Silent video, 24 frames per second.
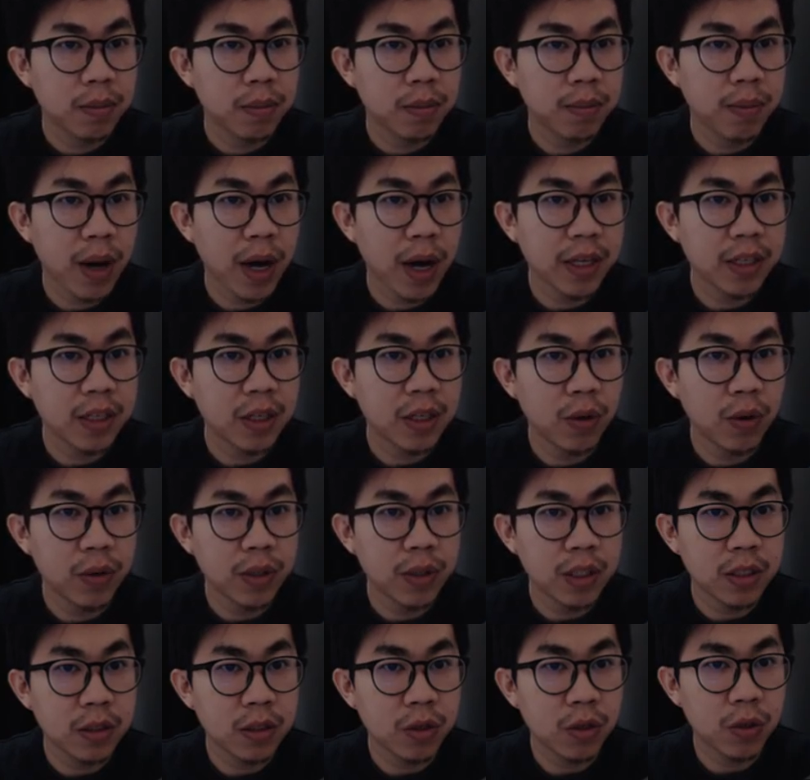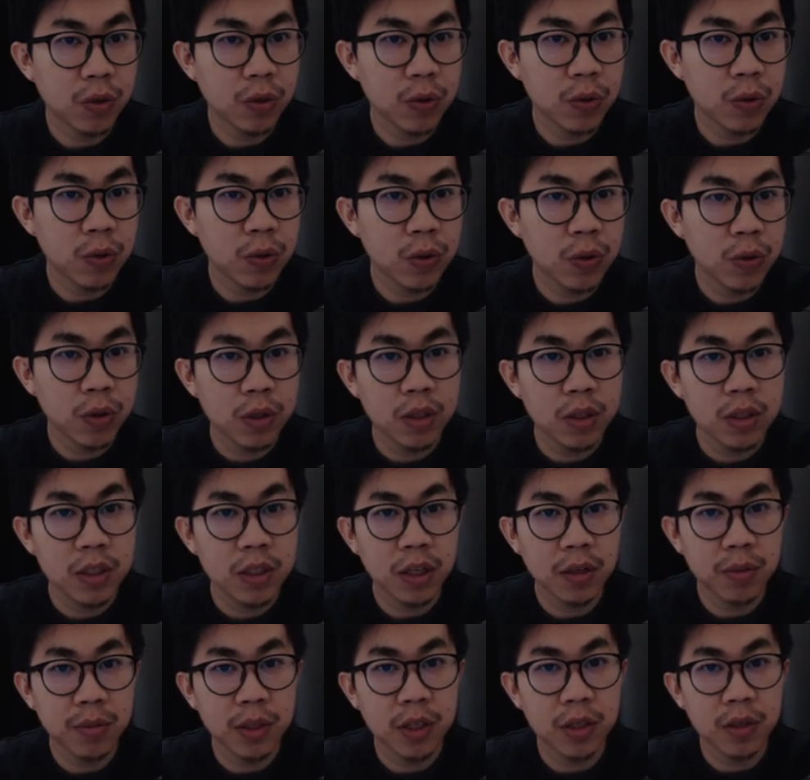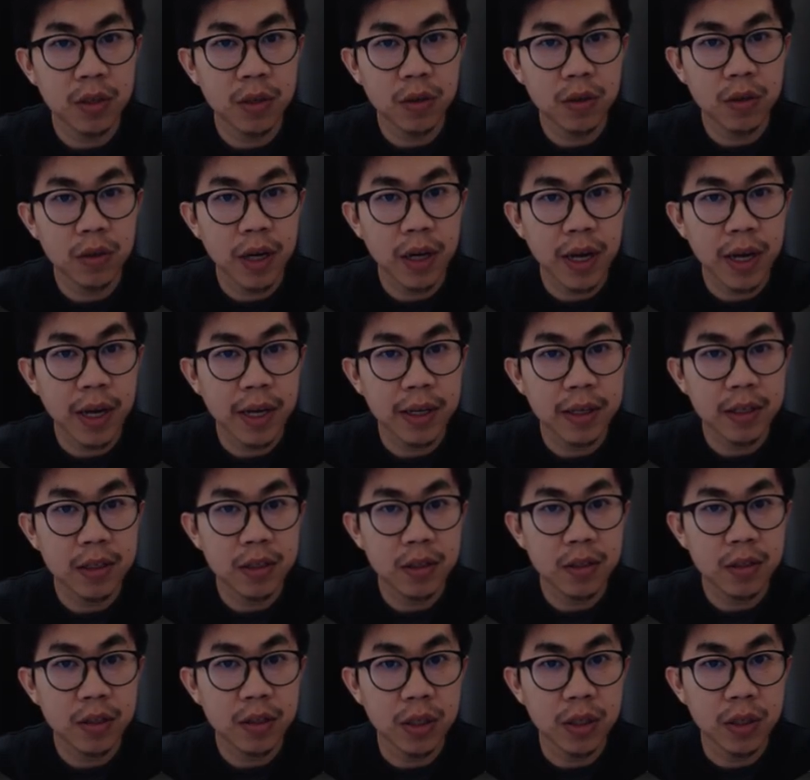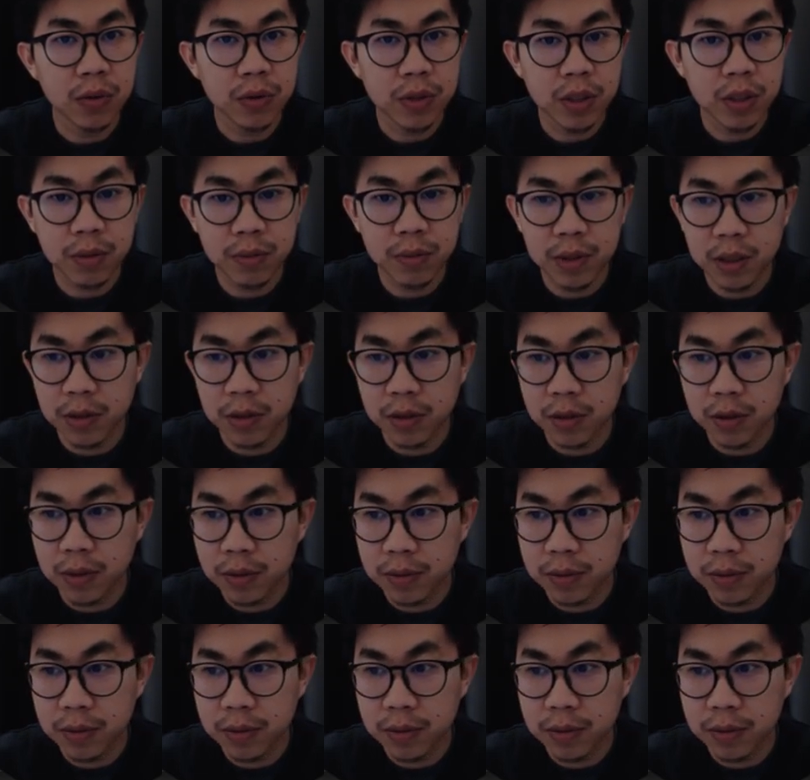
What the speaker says: by going to terminal and new terminal.